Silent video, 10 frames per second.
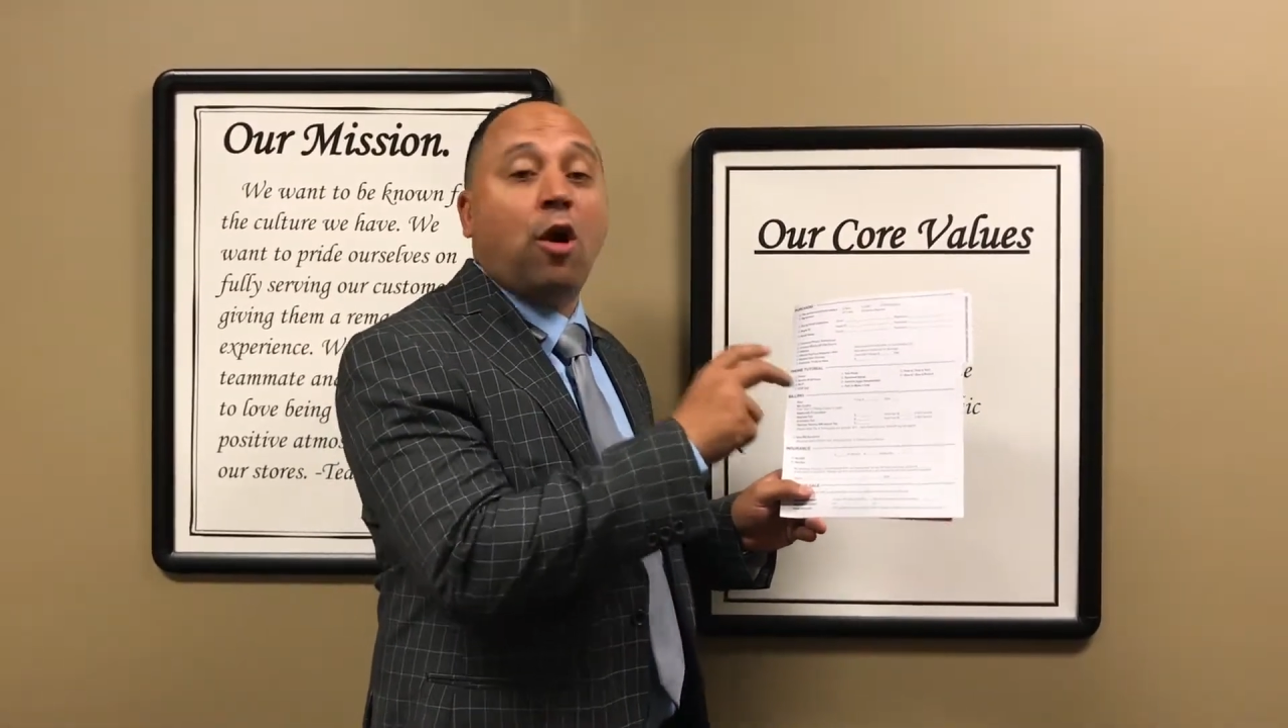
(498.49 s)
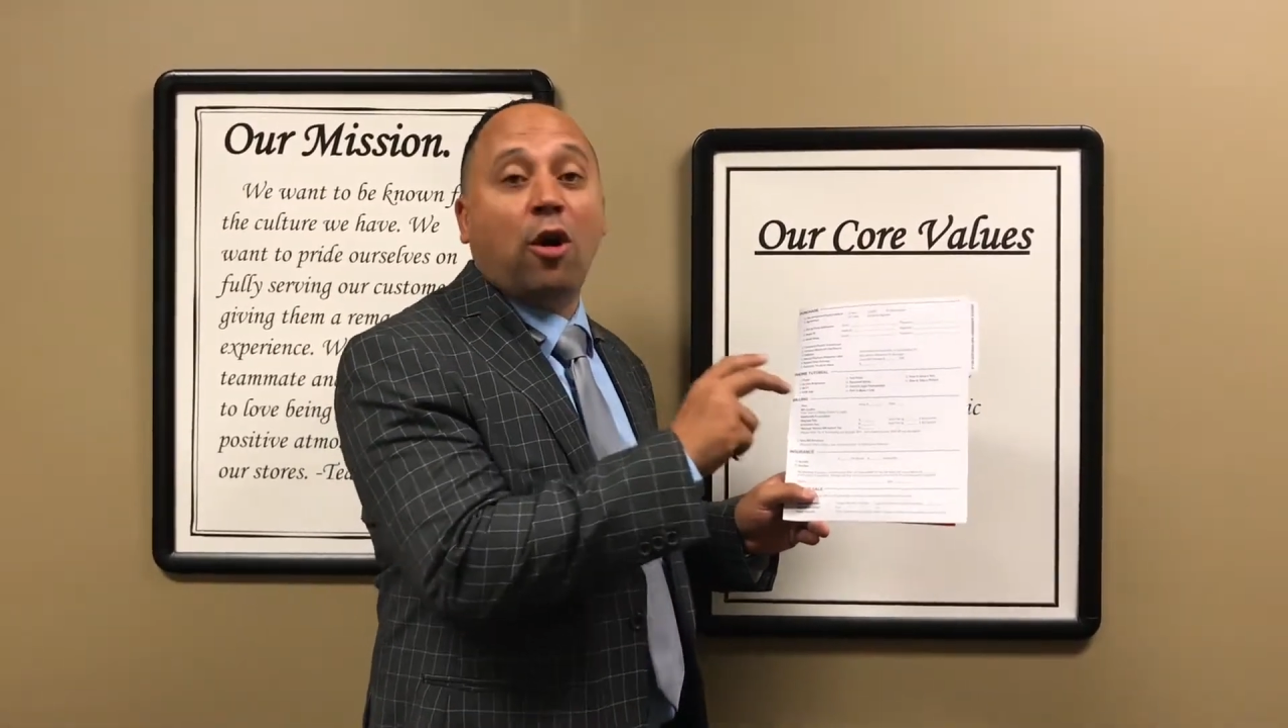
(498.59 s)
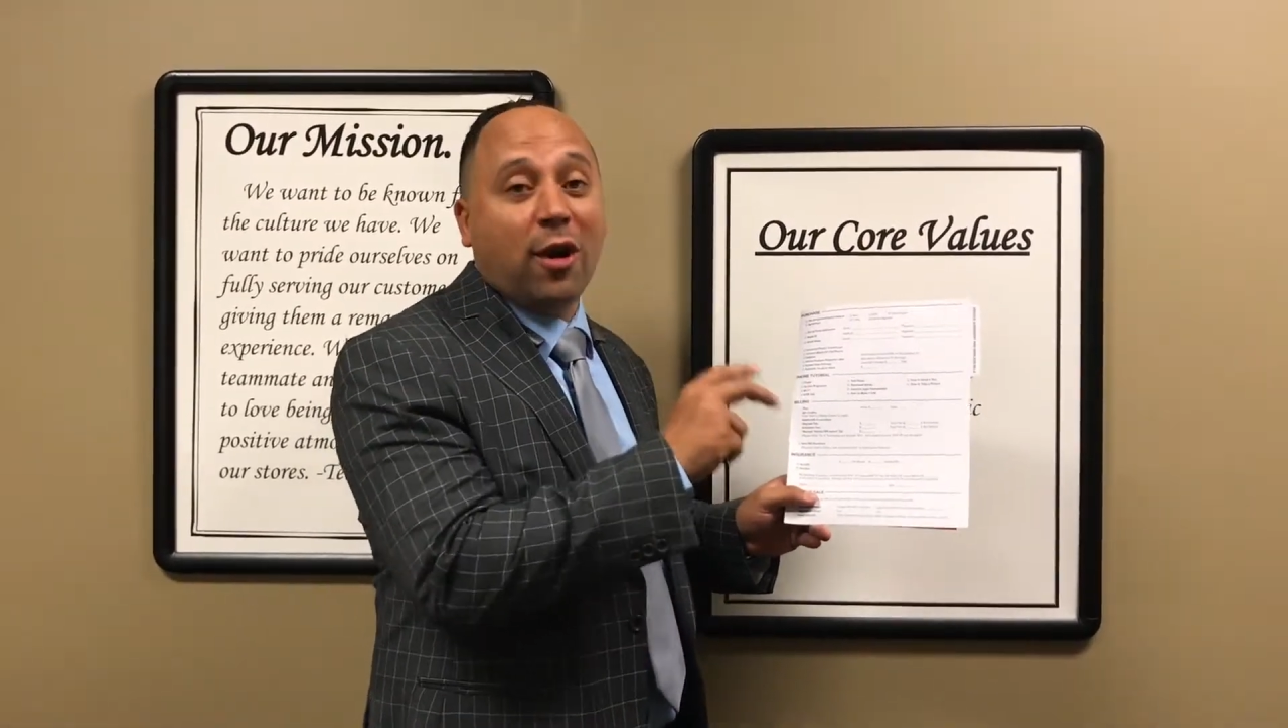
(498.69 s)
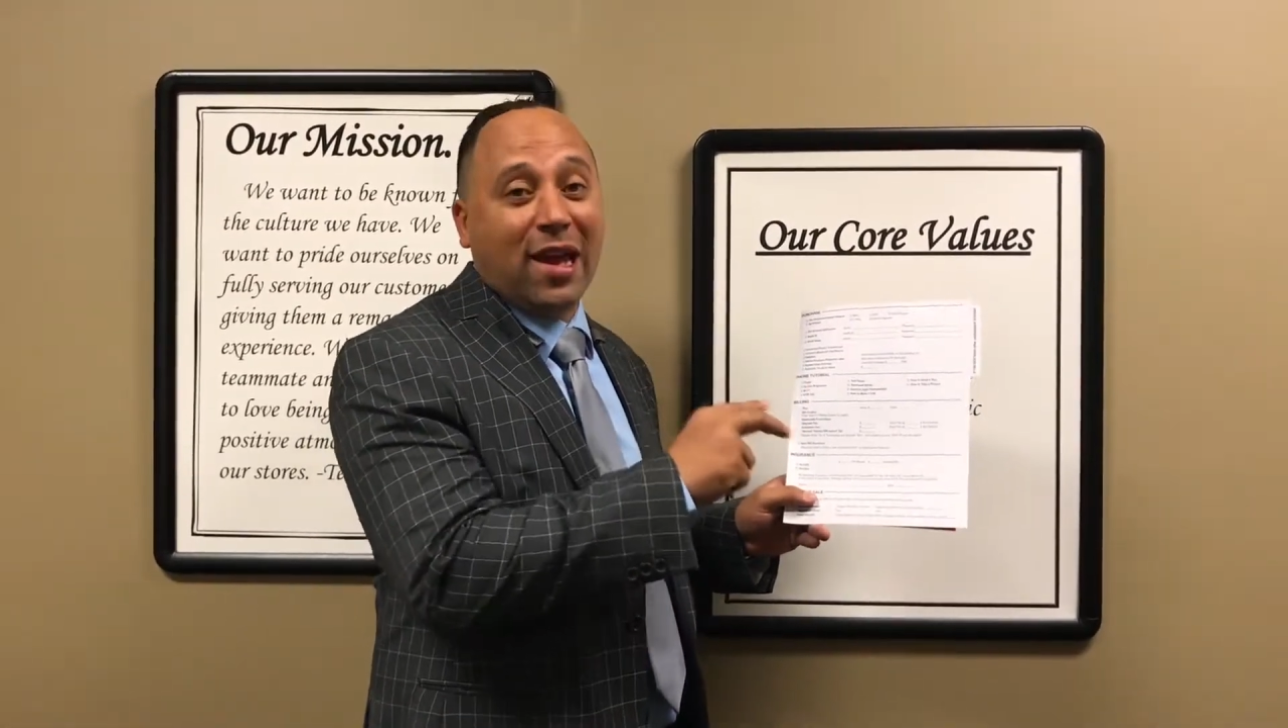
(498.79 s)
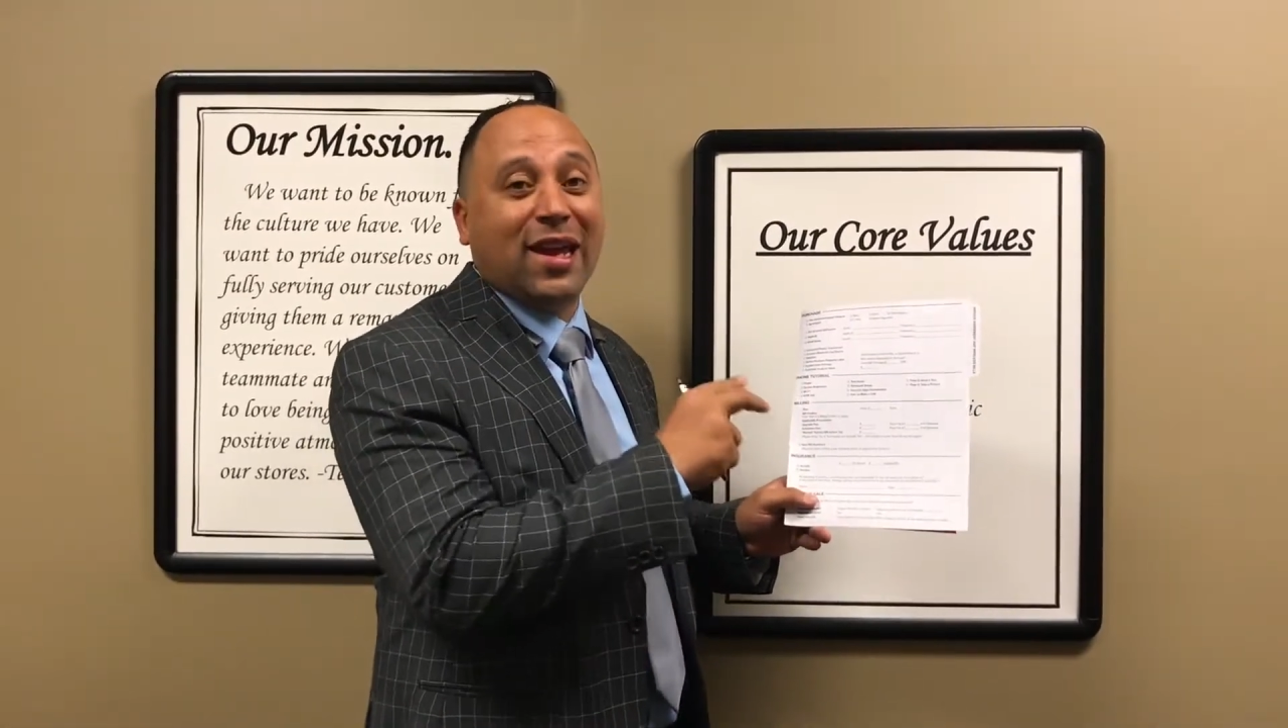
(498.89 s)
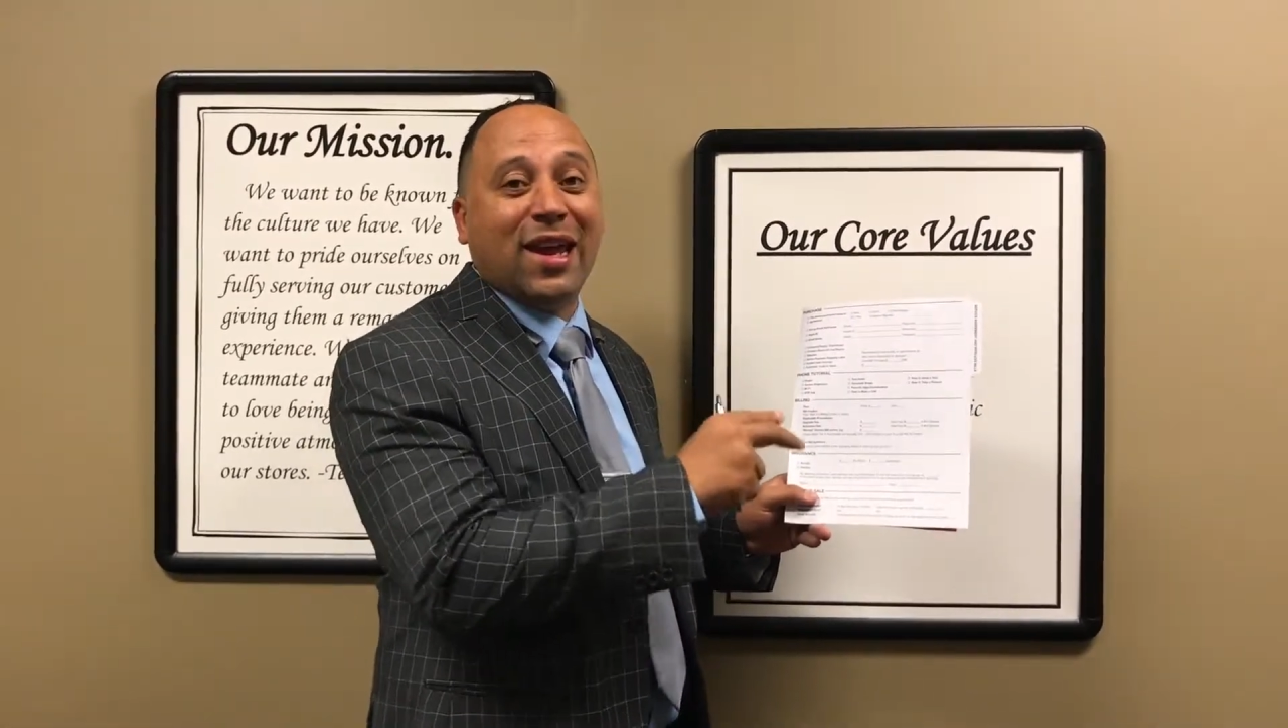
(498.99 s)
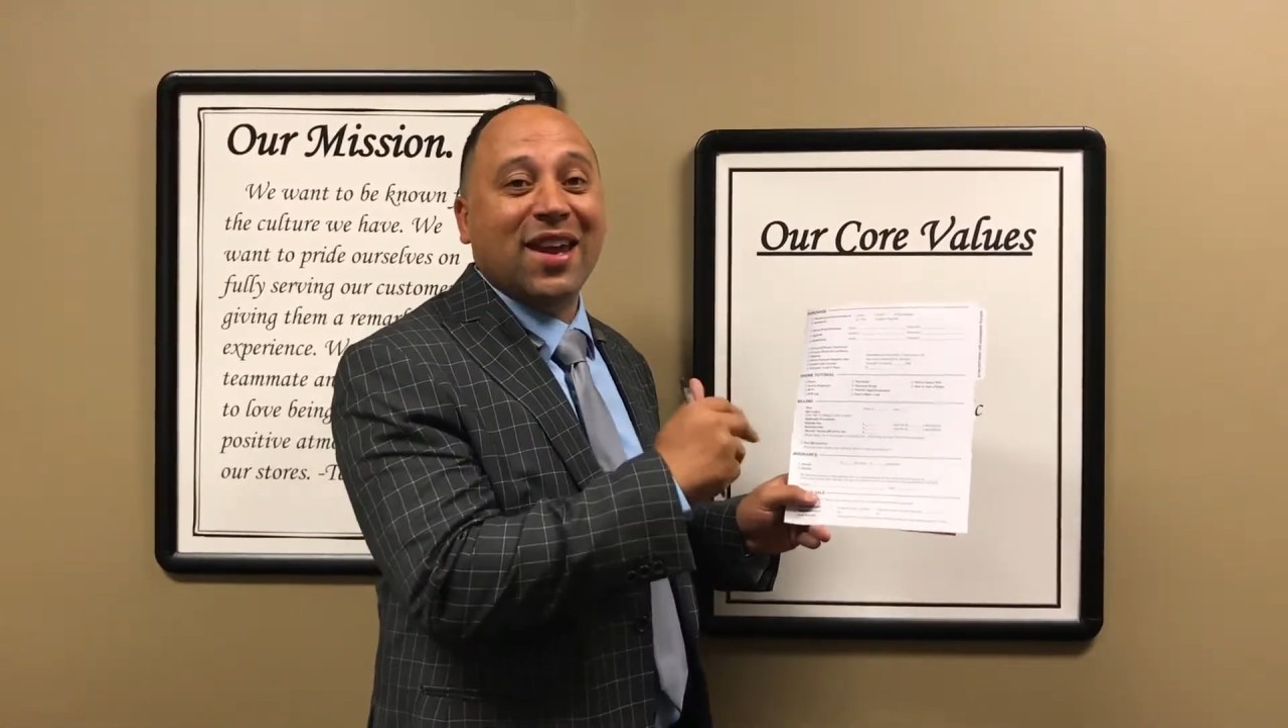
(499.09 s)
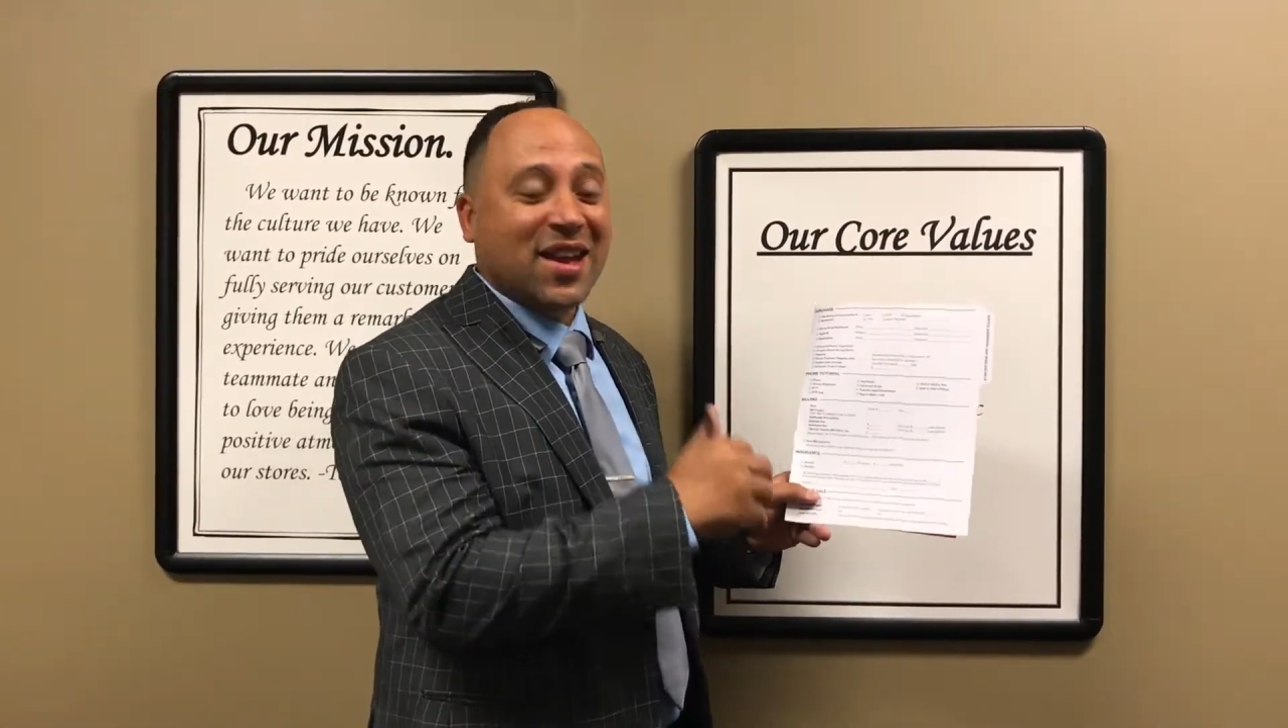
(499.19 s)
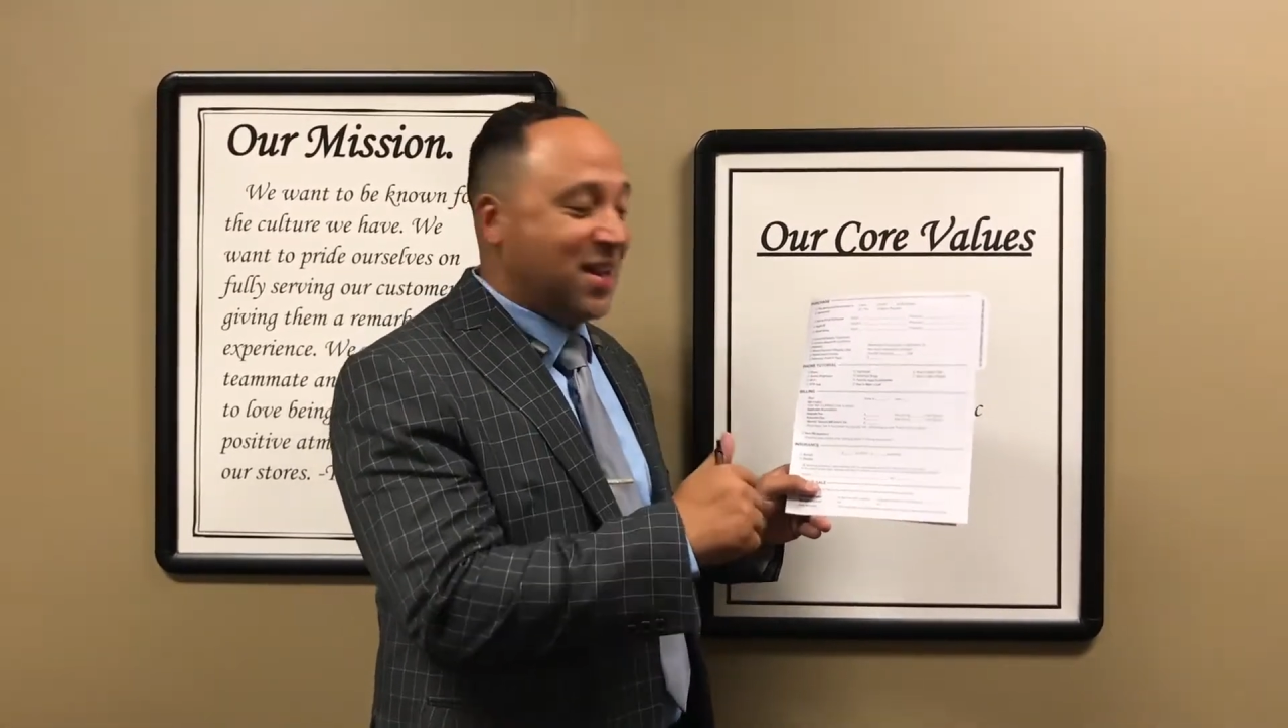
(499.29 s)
heartache